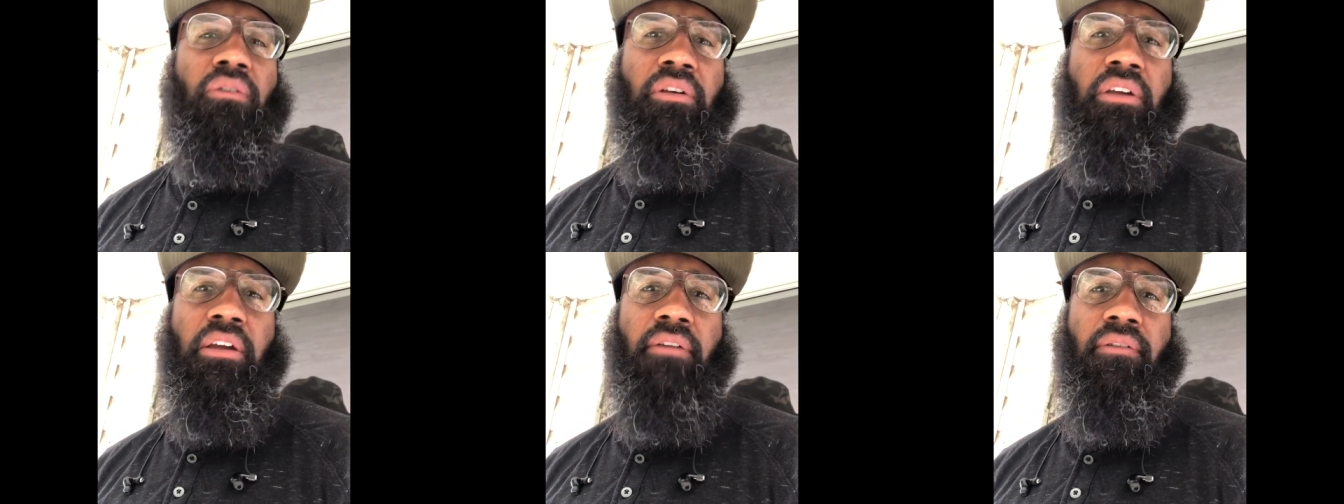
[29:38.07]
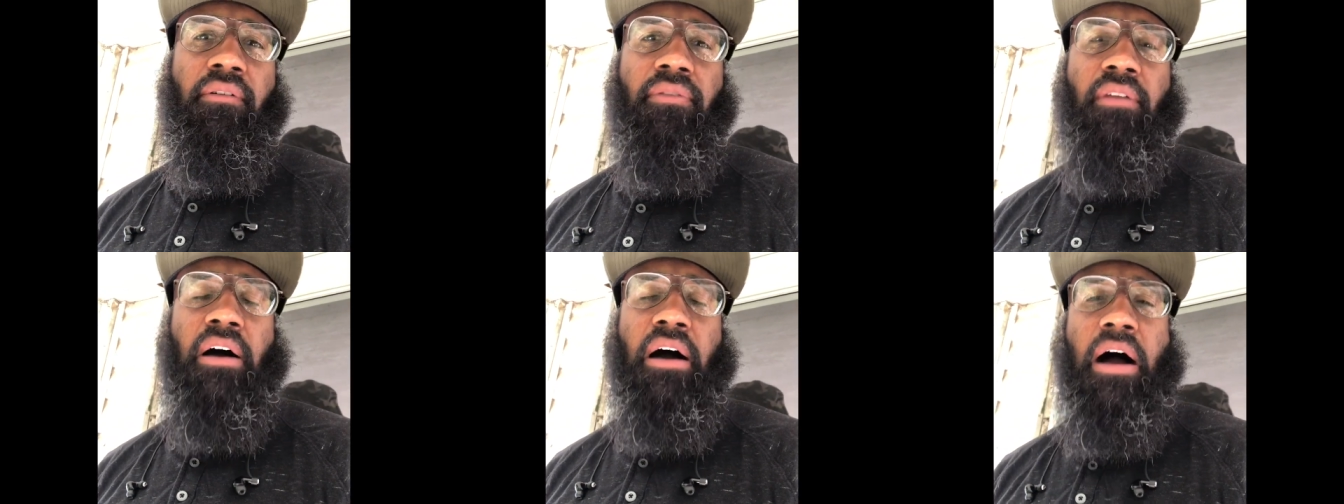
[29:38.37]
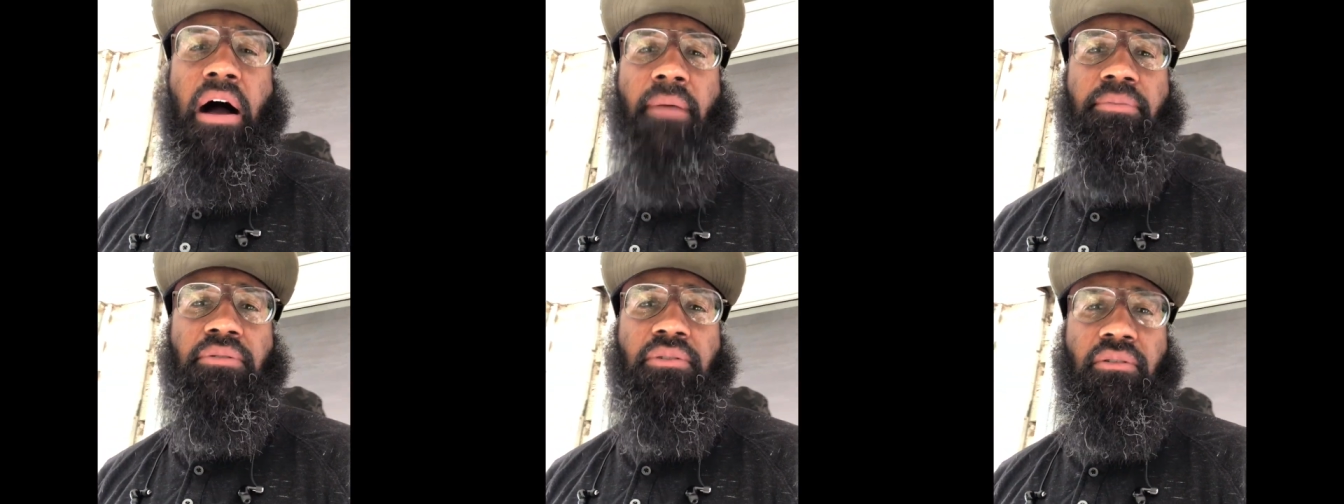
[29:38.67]
to give him the
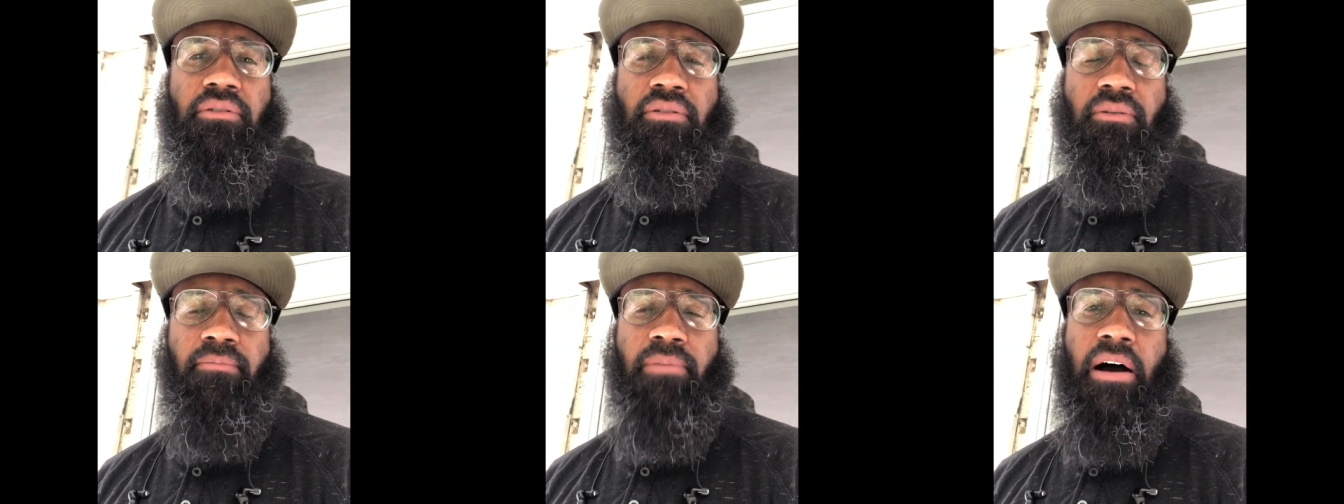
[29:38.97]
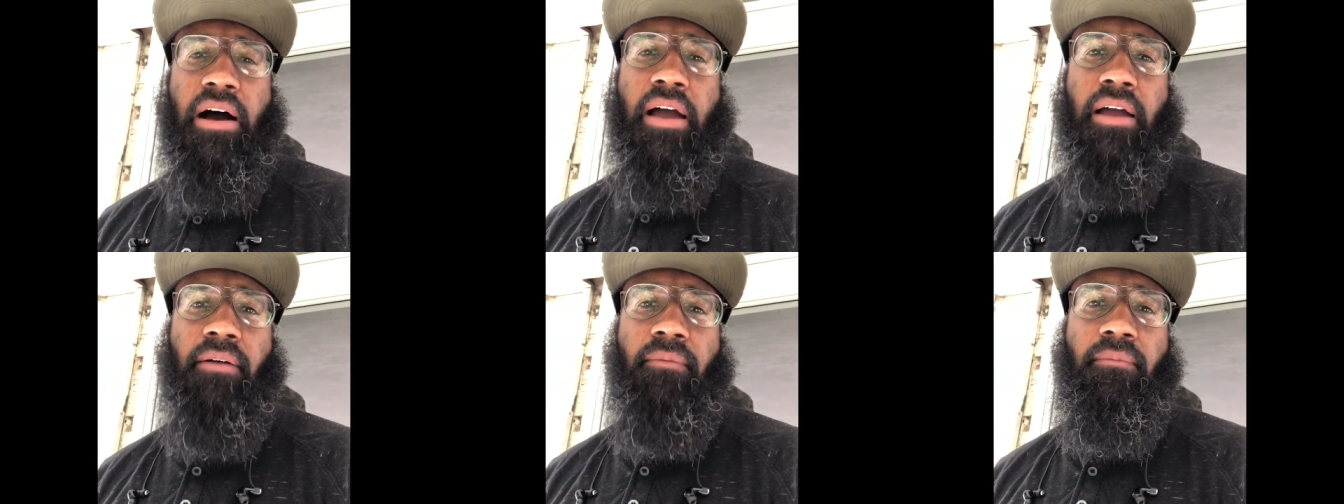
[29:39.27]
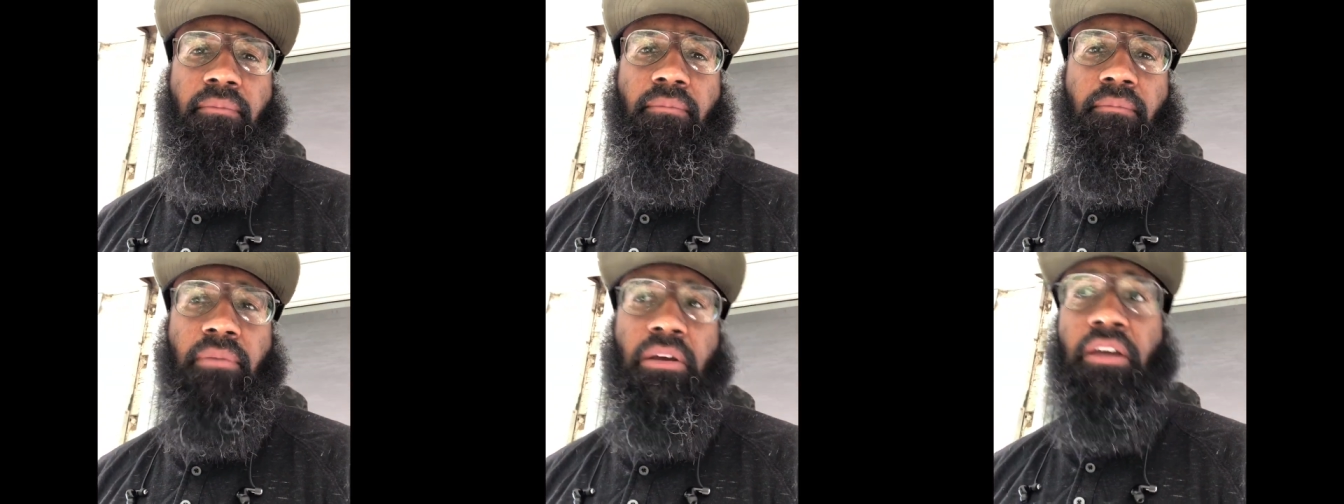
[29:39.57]
option to buy it.
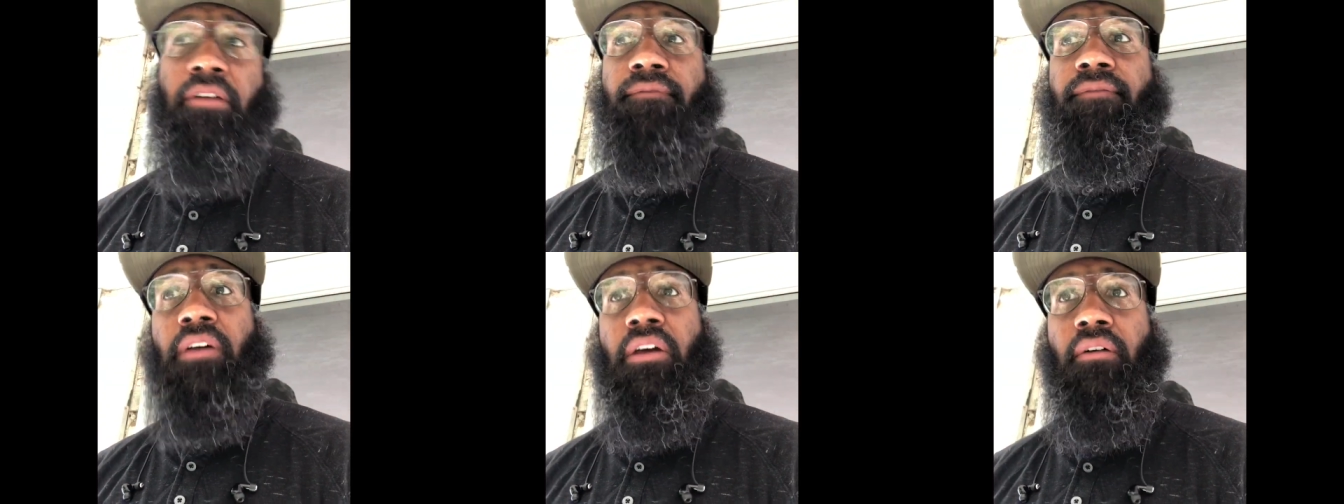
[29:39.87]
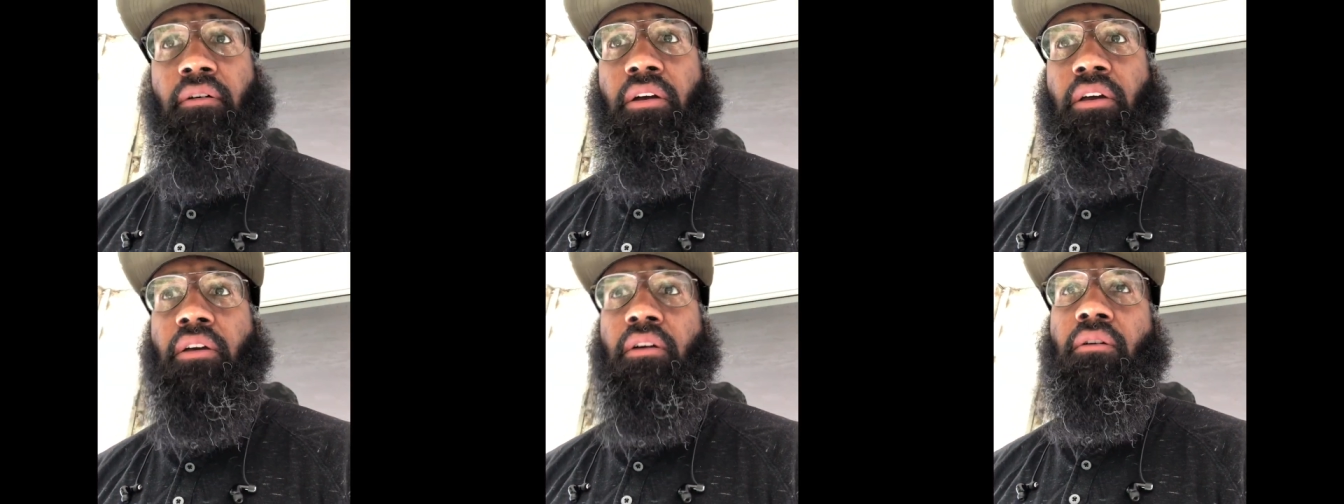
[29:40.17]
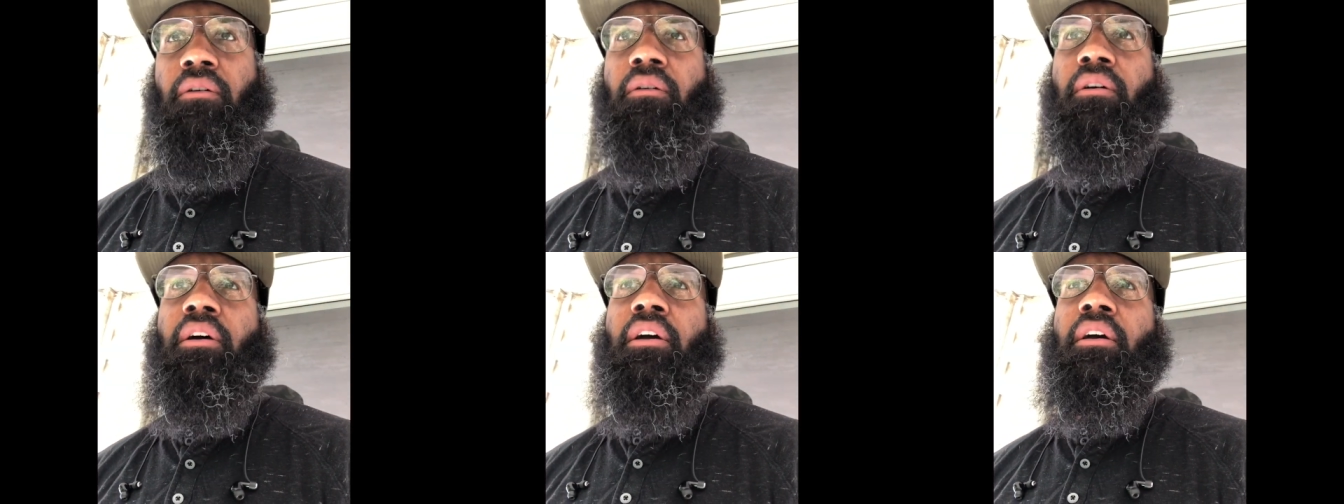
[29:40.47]
He fell
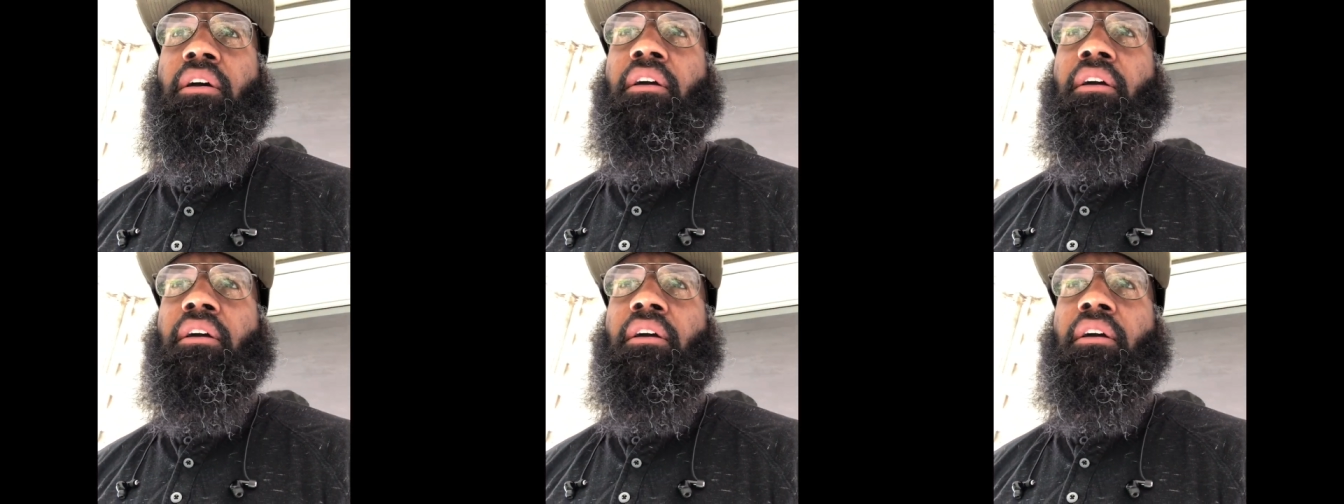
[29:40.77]
ill.